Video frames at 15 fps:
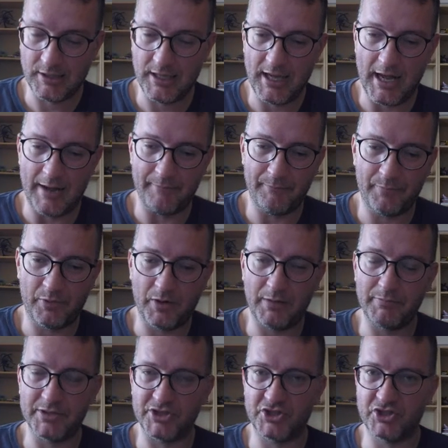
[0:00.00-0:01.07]
I
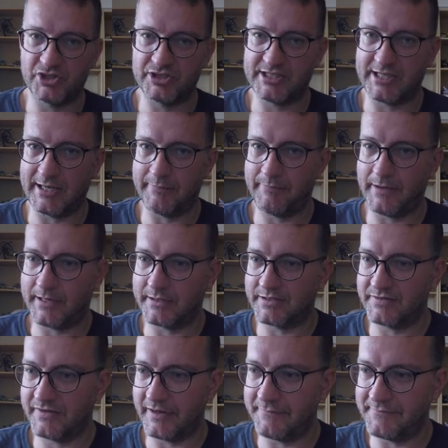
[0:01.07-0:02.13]
probably should set up buckets
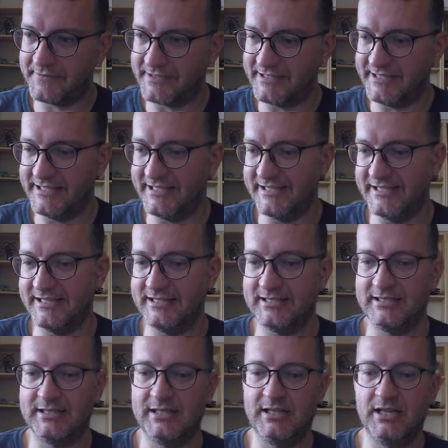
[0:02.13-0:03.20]
for every year.
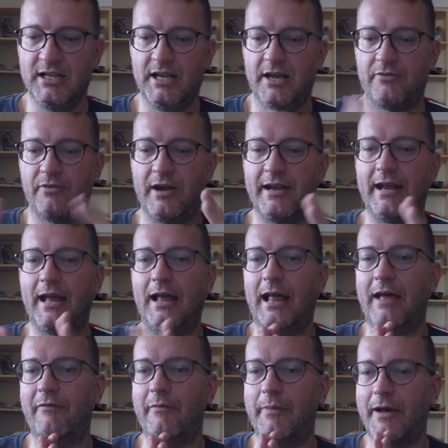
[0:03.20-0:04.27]
Right now I
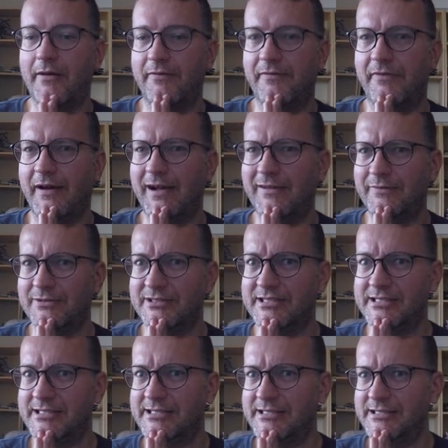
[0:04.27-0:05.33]
have about 5 or
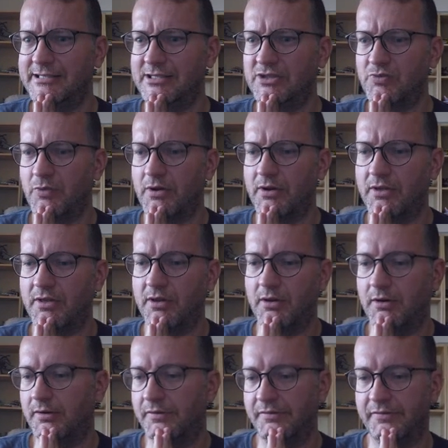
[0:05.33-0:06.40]
6 years worth
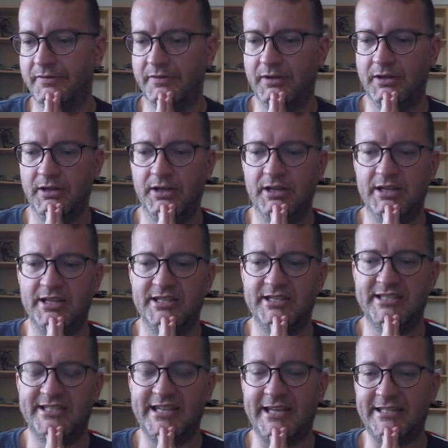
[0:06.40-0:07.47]
of
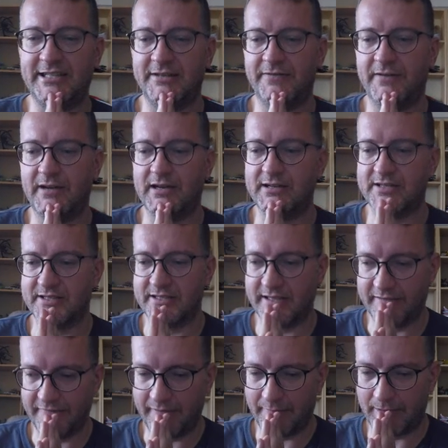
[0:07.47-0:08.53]
static files that I've
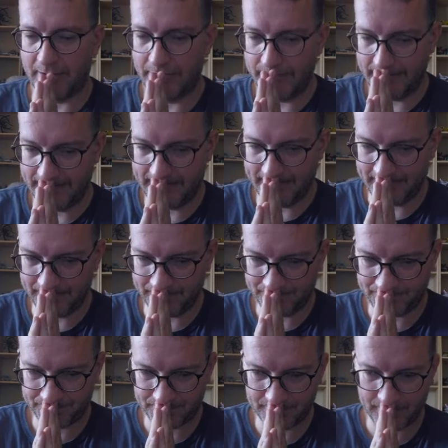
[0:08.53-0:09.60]
uploaded here.
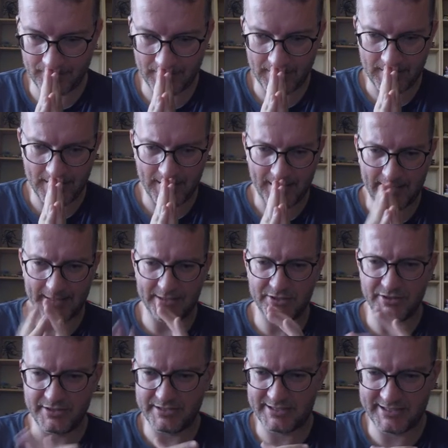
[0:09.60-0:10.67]
And as you
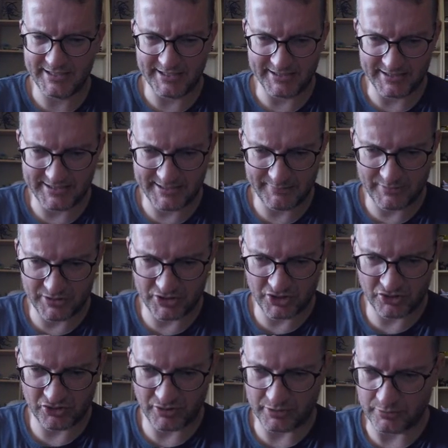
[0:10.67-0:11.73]
can see, it does seem to
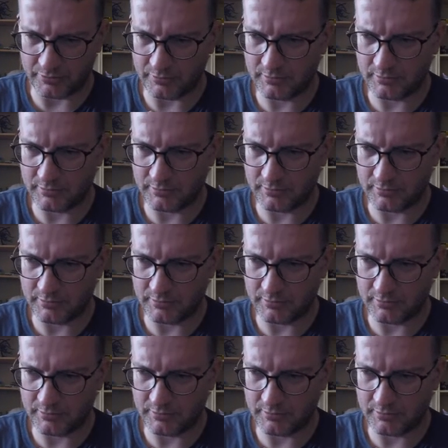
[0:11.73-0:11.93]
struggle